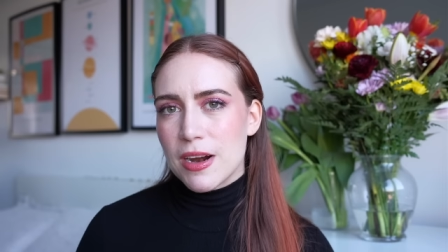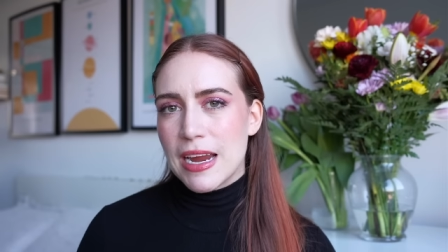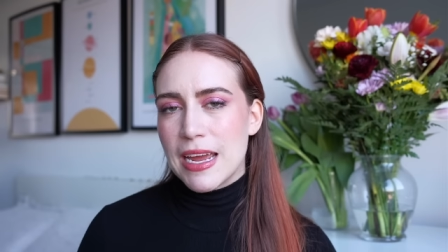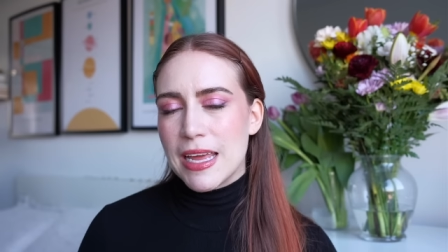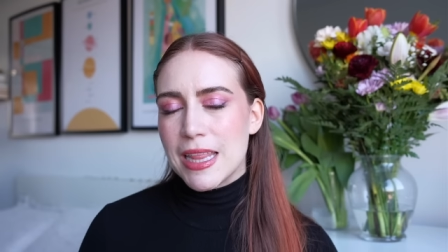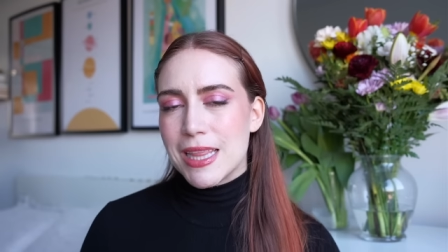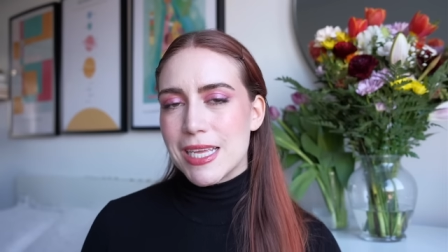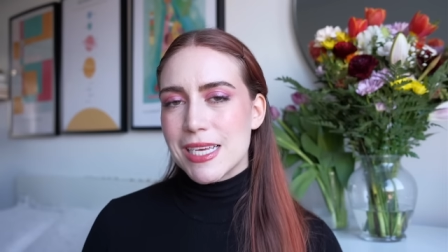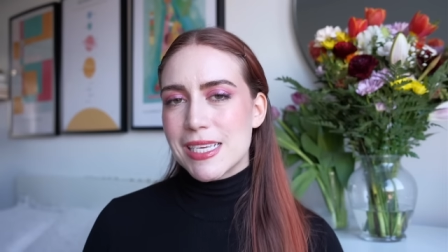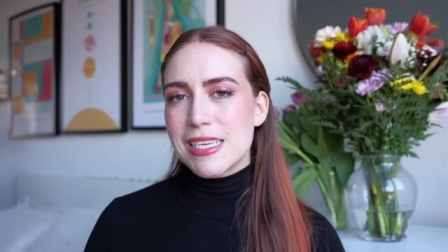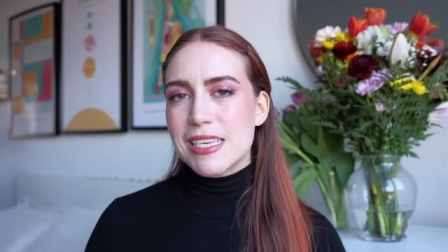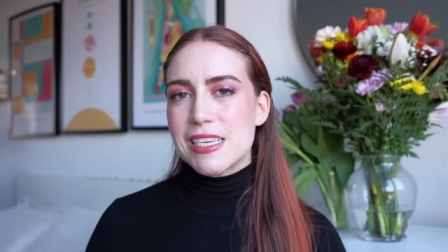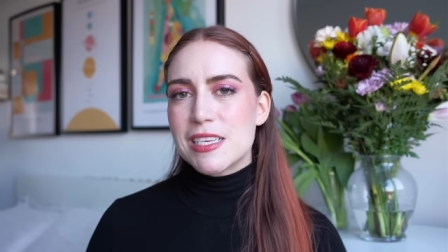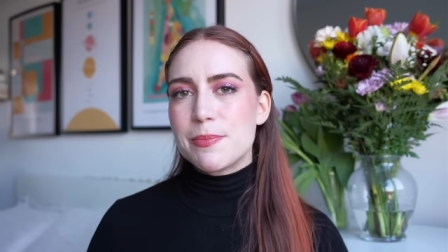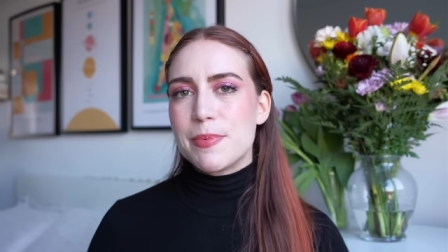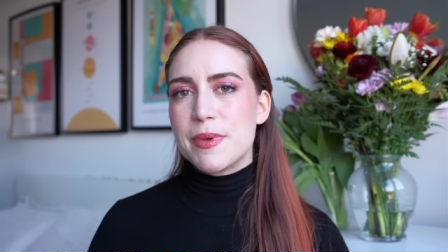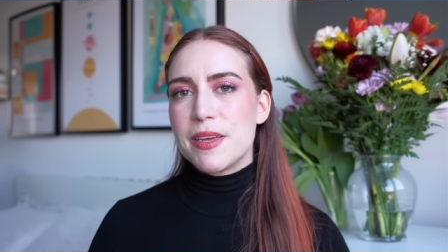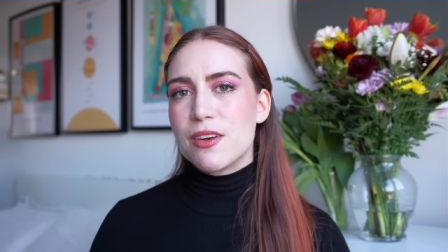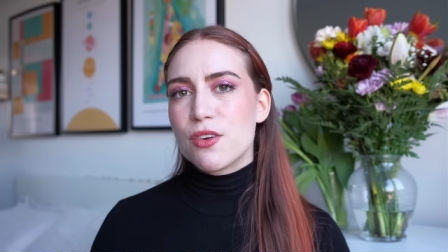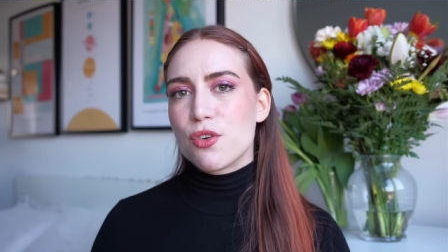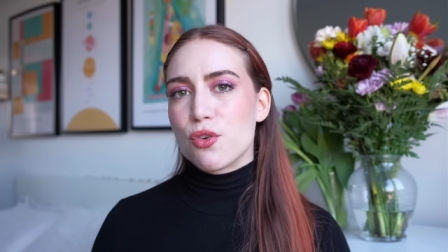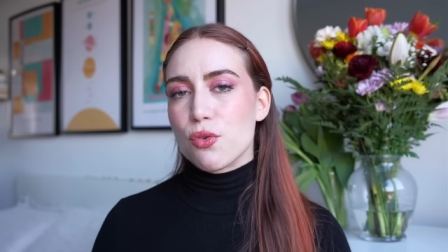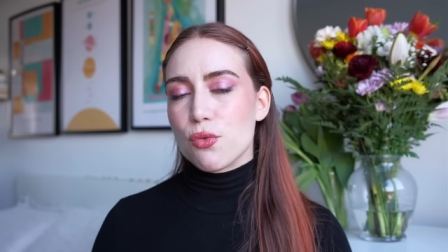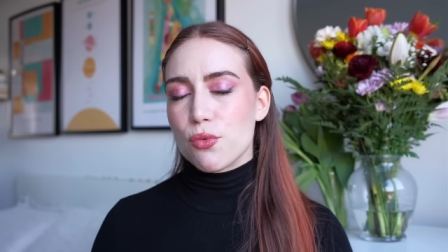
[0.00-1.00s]
And this has
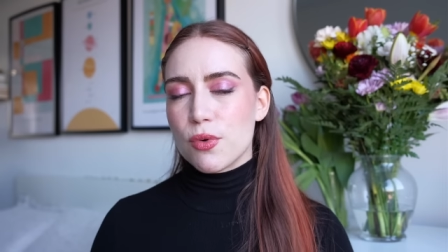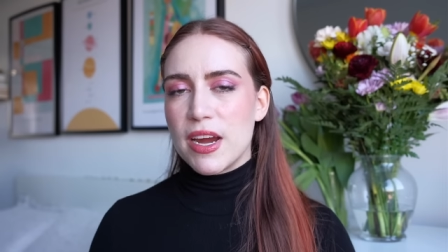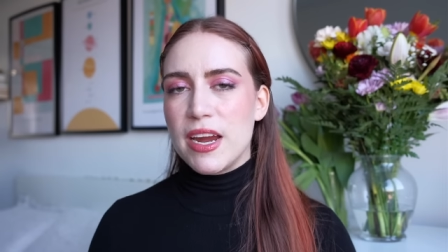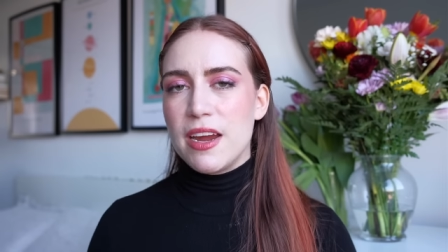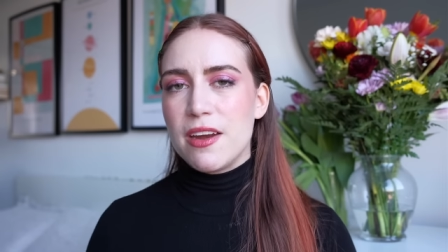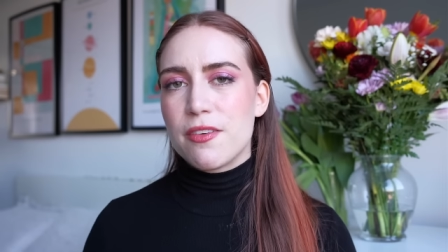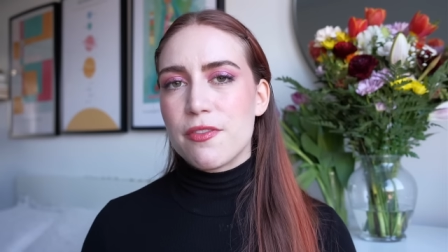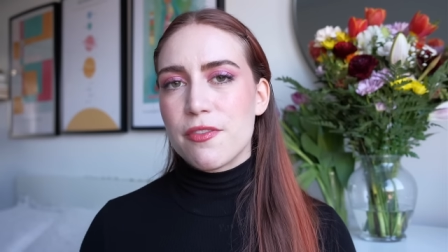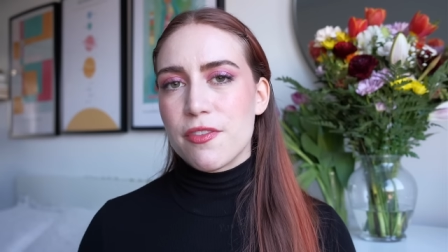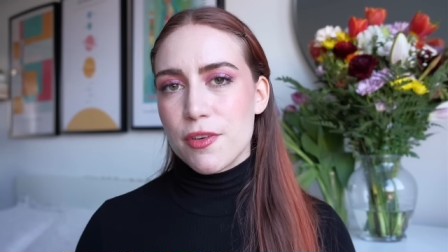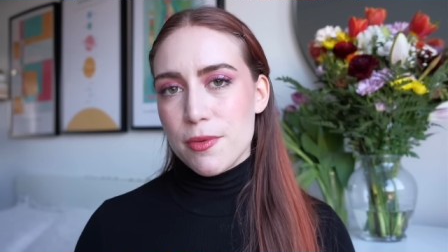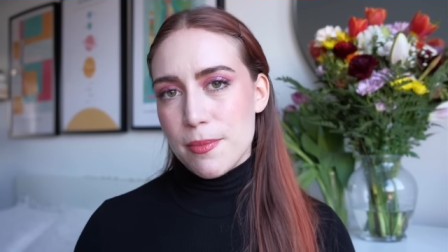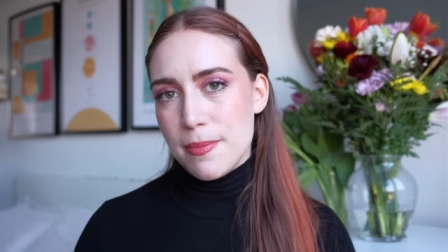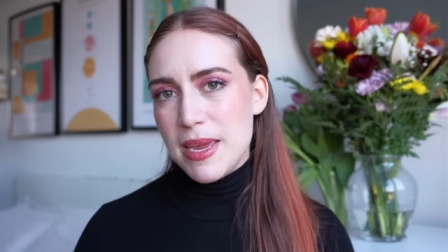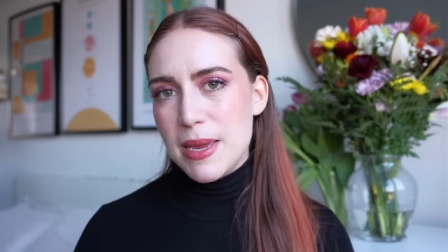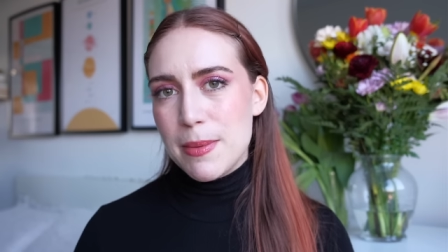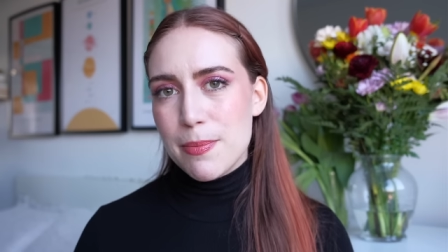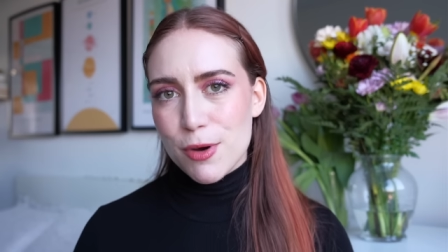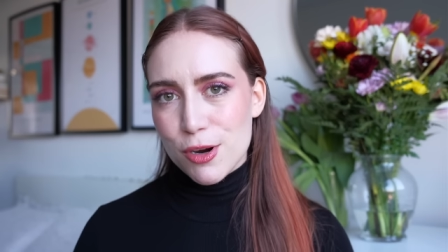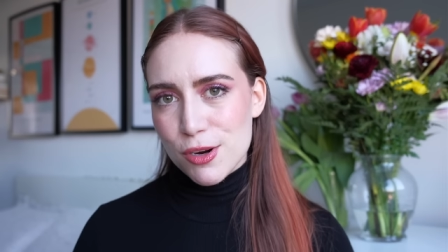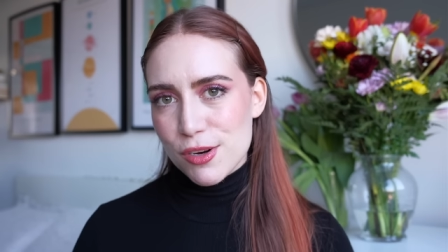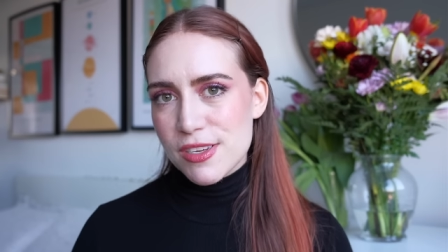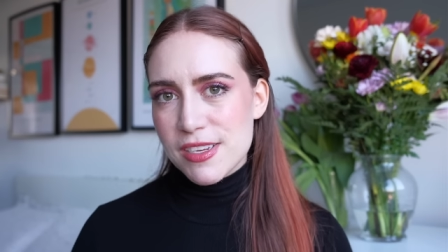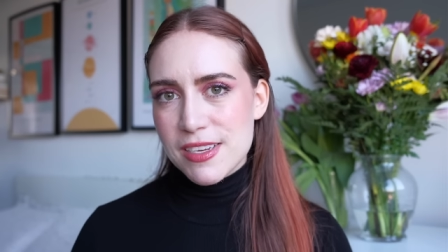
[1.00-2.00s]
been great for me
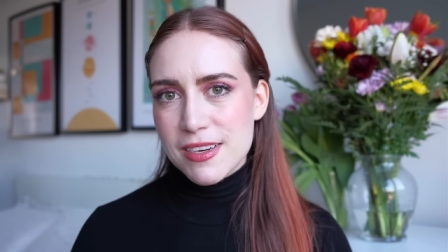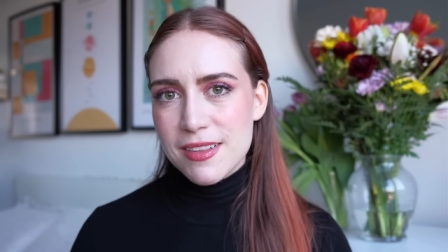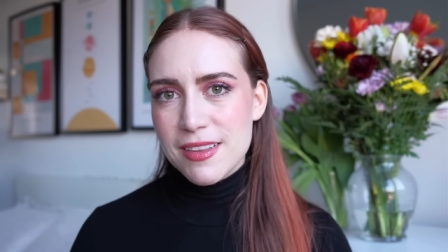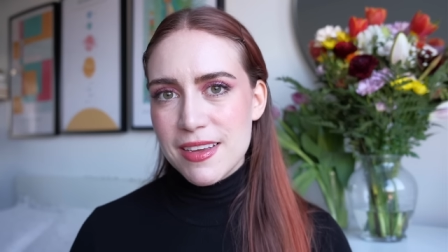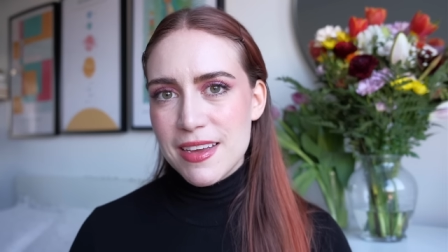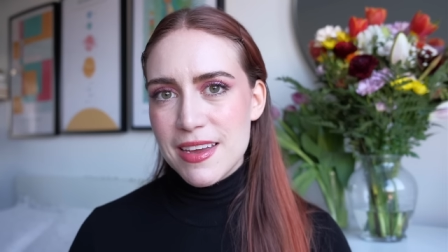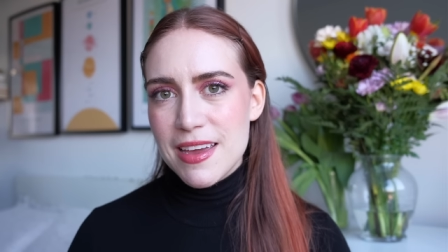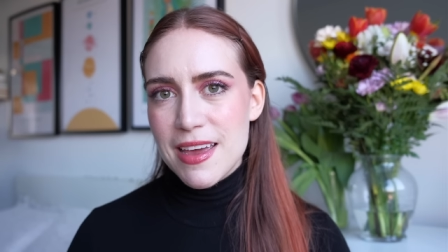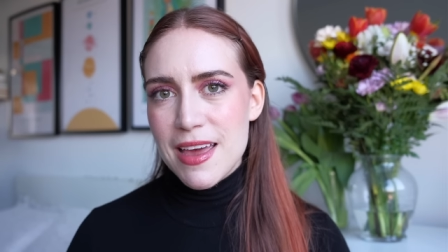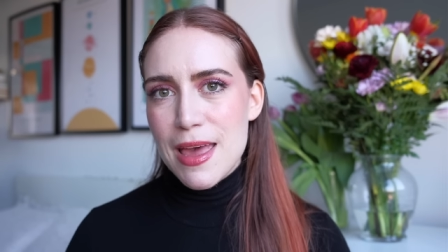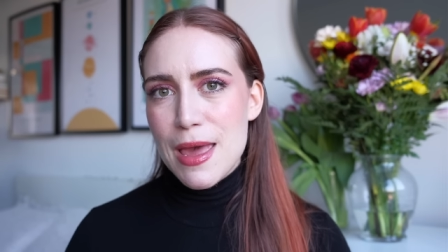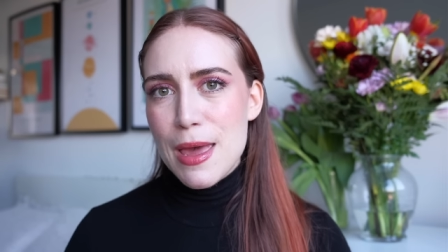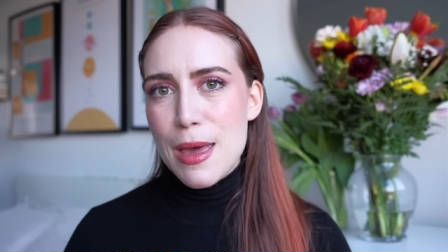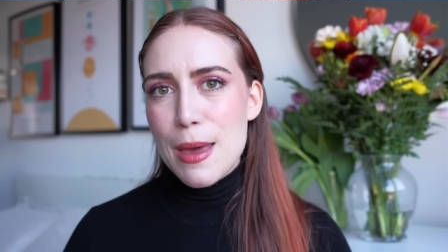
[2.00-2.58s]
personally